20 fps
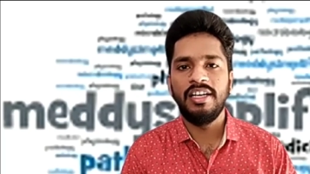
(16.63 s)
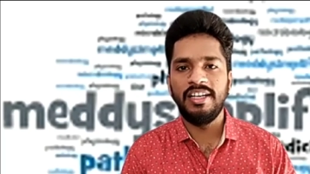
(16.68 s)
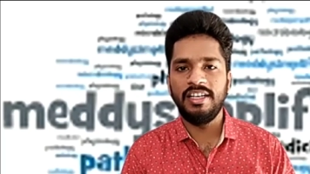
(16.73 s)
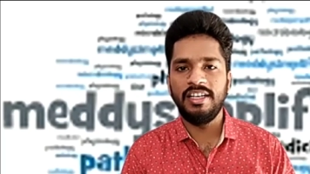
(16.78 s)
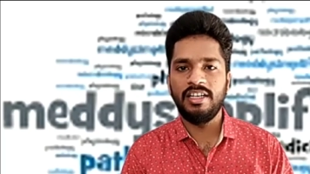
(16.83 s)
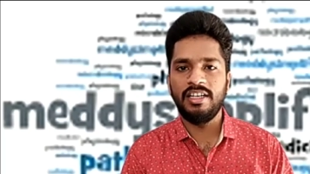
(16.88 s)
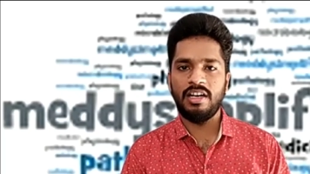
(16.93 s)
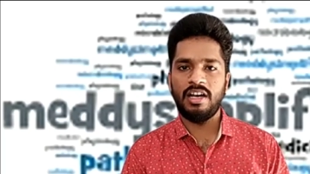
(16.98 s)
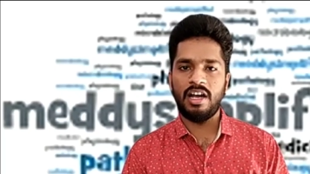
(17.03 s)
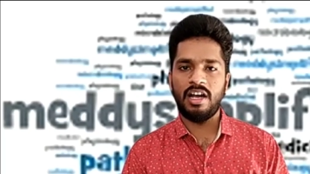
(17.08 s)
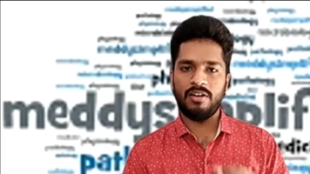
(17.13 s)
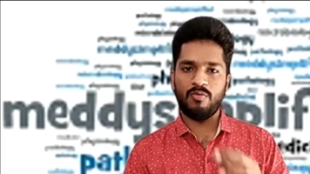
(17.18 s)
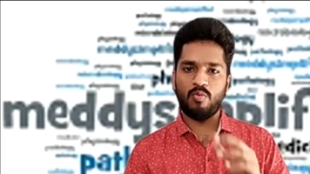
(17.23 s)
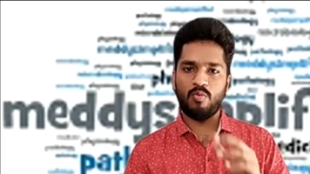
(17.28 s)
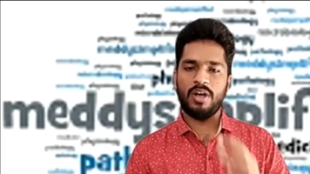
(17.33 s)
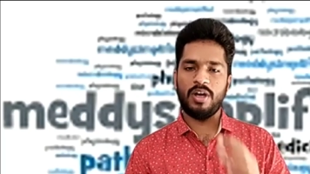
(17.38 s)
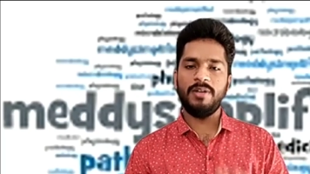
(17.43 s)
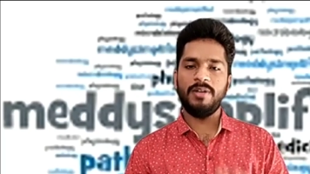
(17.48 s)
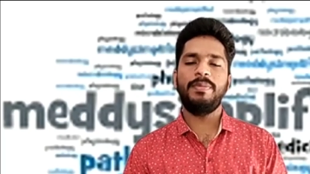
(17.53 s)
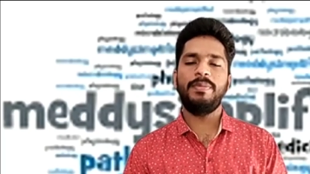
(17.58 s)
uh,
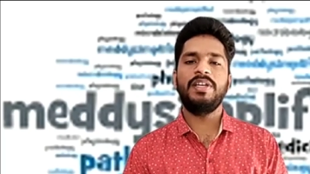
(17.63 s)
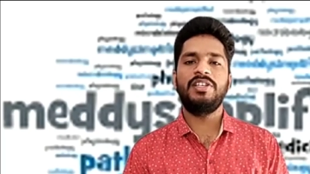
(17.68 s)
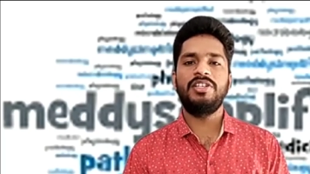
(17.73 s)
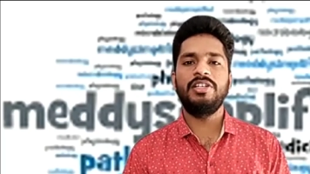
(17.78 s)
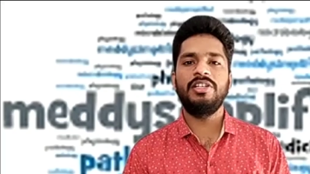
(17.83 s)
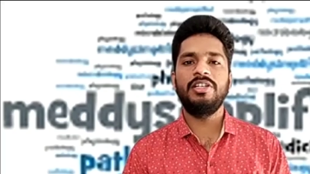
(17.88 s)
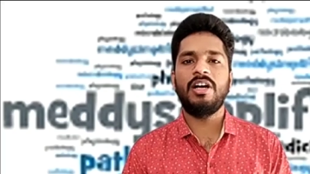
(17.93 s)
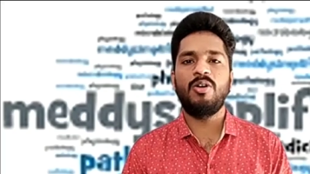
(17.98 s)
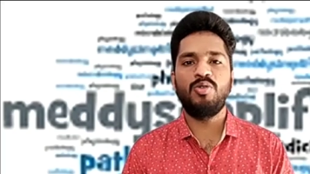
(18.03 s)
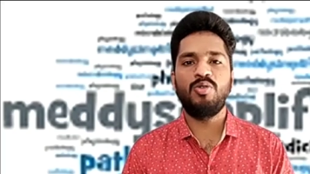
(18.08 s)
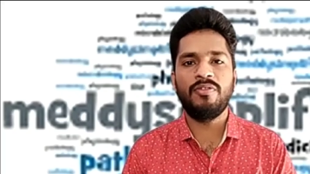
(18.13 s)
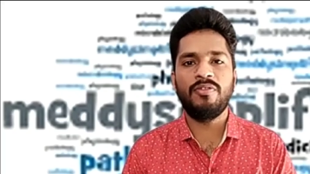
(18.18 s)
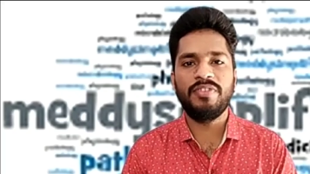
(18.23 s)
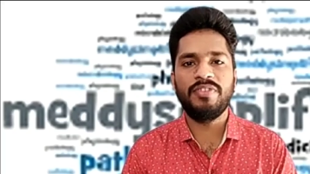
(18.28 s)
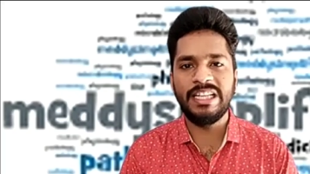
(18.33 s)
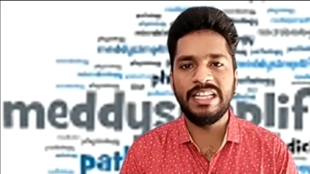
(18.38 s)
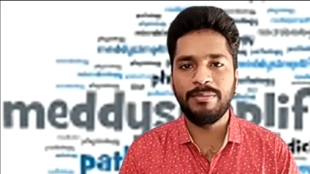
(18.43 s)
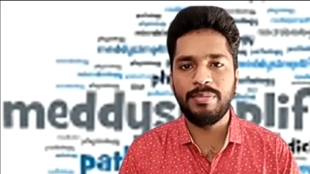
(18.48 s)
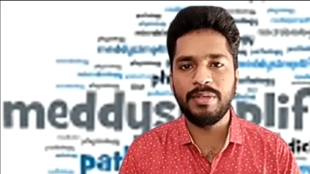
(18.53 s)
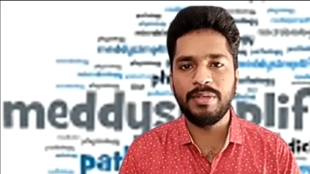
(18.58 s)
one patient out of
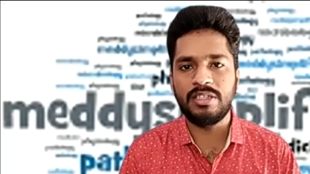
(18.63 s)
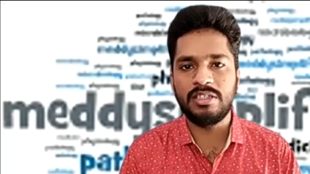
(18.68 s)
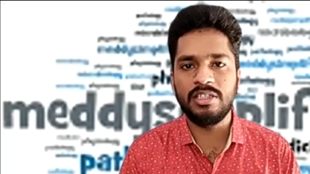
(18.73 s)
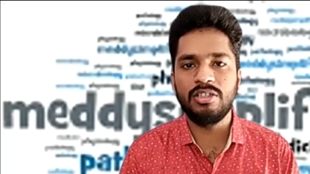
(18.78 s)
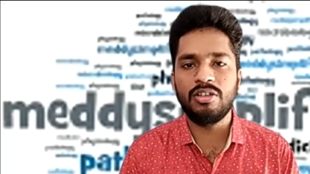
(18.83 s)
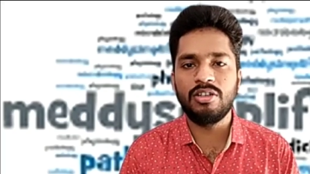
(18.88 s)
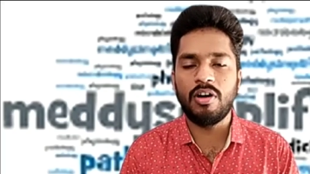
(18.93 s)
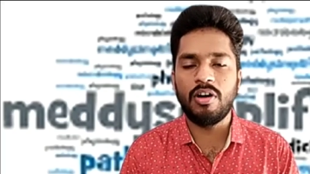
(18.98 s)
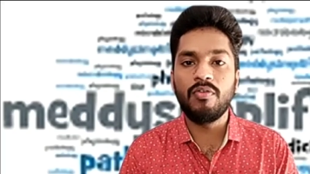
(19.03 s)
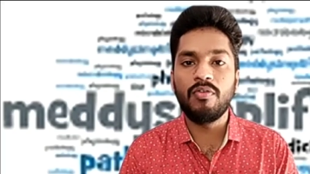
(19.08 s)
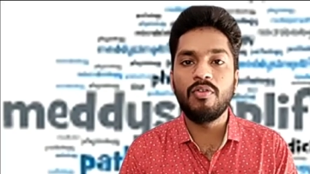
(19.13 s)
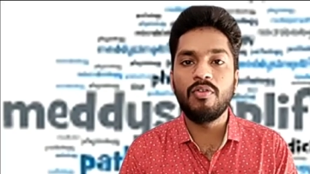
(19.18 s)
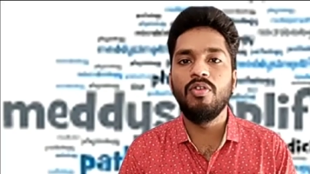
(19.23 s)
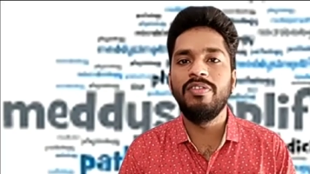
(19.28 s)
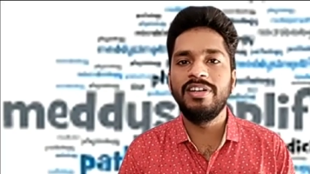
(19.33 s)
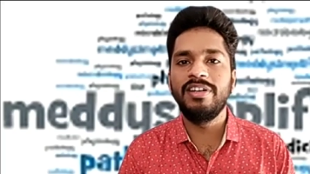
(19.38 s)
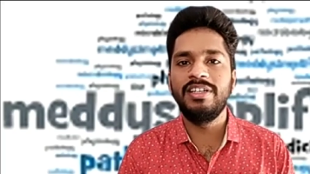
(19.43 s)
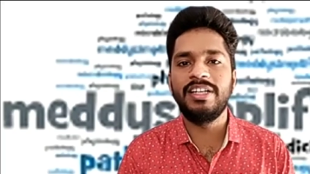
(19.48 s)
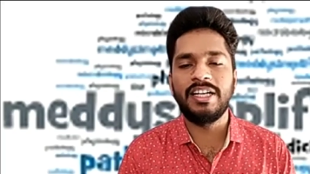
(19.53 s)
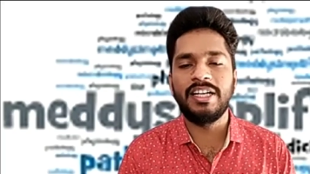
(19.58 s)
10 patients of
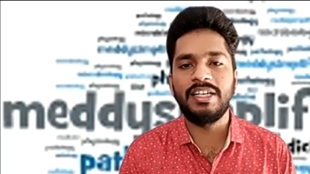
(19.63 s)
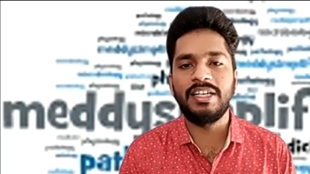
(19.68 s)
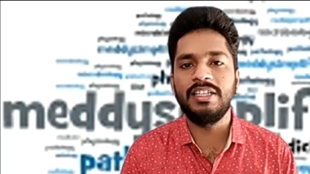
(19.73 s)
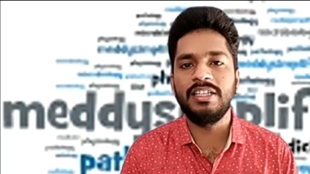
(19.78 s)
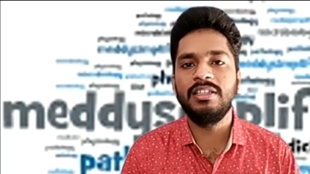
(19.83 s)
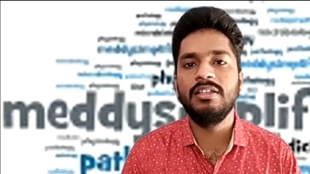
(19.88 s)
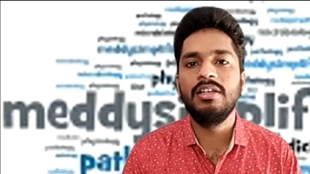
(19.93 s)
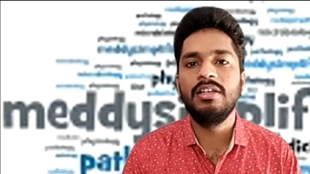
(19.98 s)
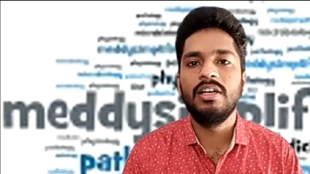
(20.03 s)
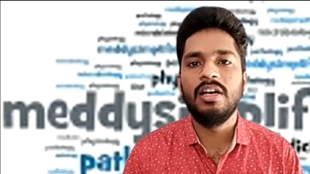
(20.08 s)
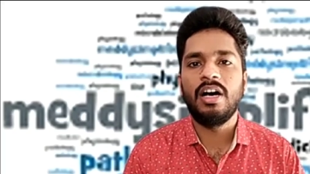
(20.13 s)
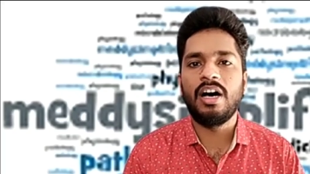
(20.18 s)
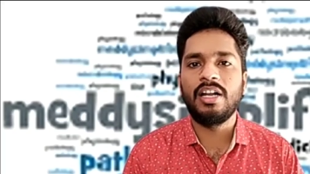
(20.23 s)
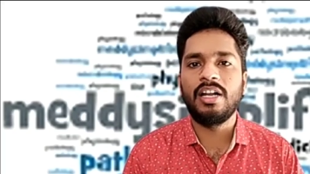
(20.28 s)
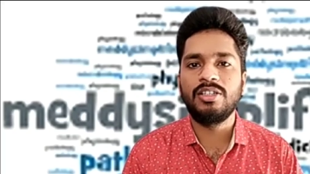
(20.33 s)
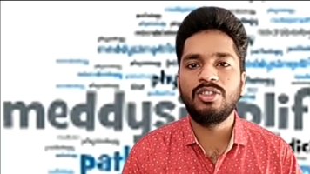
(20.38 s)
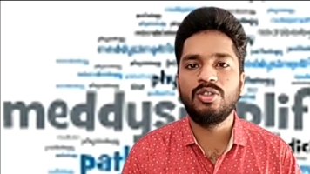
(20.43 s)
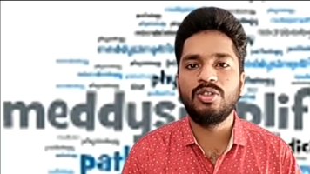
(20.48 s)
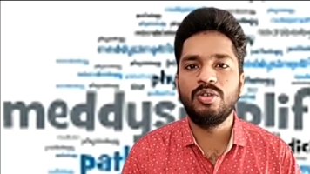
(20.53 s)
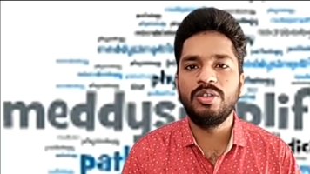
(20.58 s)
COVID-19
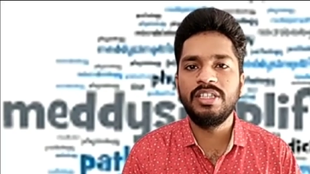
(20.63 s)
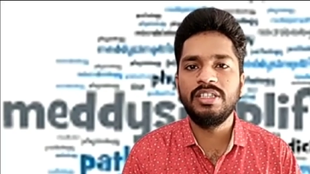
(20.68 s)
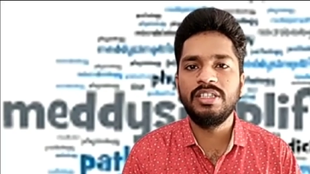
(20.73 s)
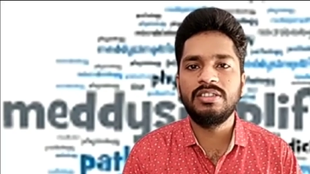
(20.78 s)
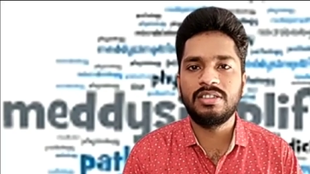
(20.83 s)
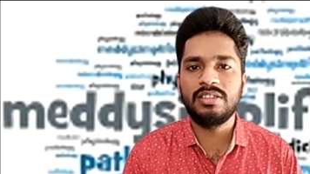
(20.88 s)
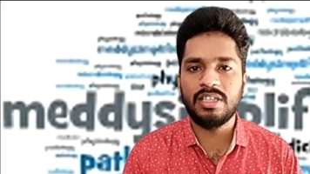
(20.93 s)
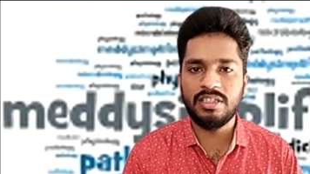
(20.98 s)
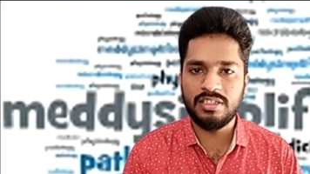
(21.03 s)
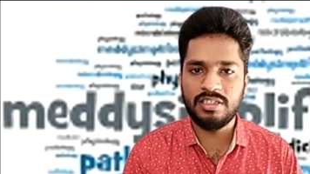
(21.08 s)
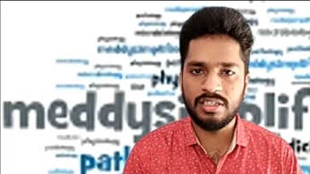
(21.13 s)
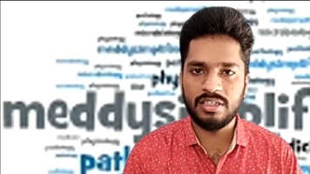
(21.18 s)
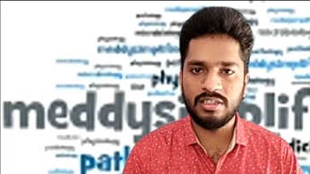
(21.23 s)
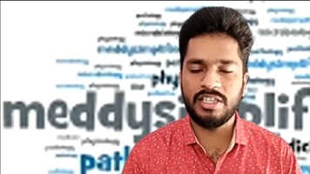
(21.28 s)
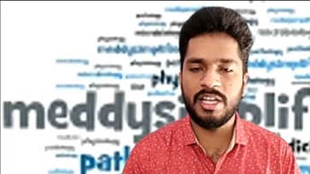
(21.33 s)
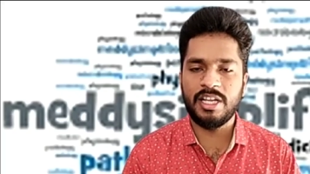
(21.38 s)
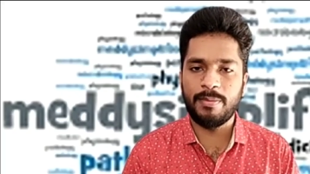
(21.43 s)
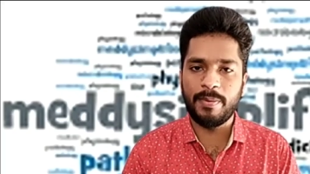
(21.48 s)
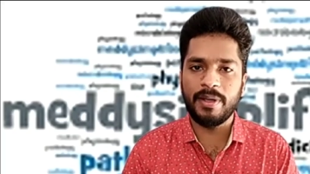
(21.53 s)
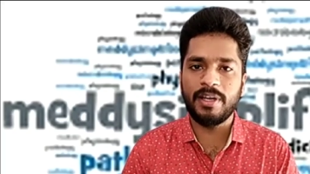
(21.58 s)
are showing such
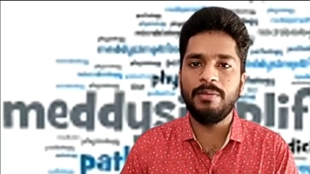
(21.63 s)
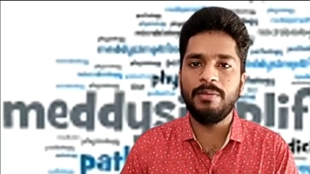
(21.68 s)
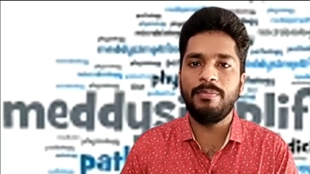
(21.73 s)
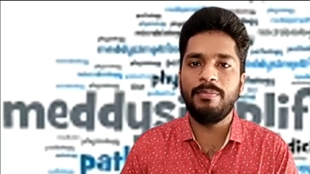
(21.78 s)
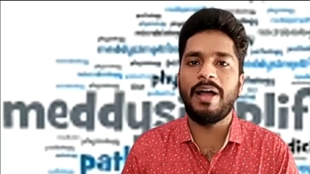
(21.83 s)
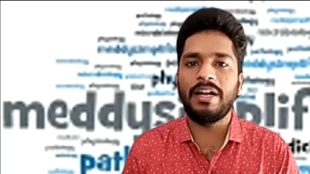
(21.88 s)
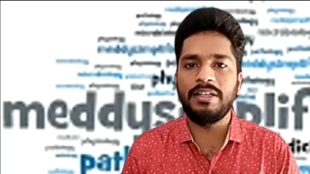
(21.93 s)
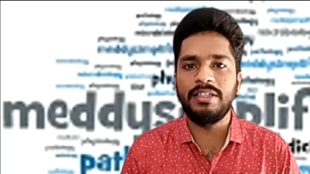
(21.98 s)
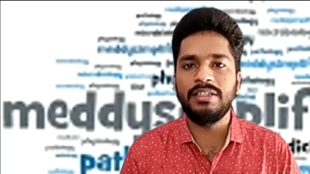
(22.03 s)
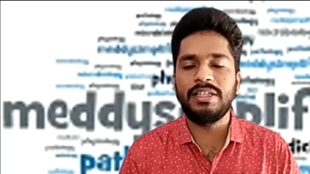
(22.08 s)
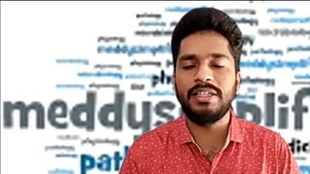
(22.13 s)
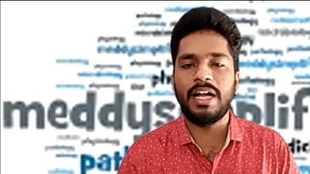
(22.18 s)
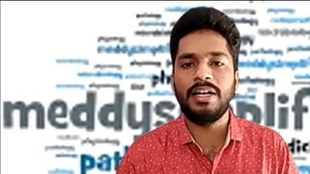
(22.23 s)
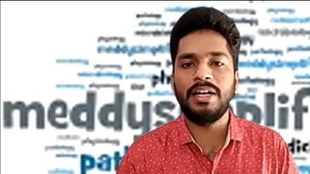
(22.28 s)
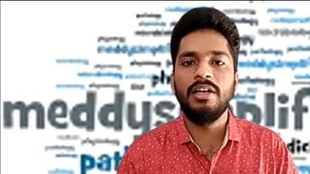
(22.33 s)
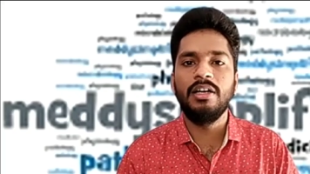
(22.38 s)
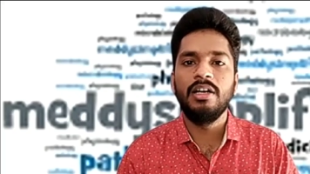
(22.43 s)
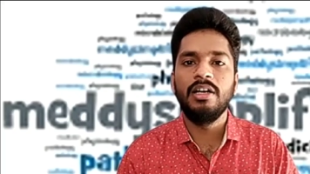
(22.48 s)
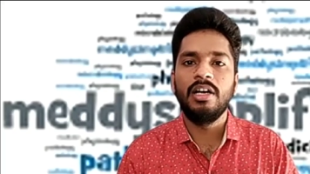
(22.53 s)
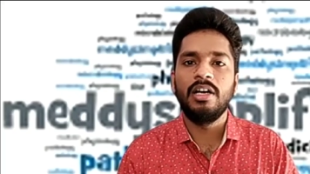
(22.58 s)
typical pattern that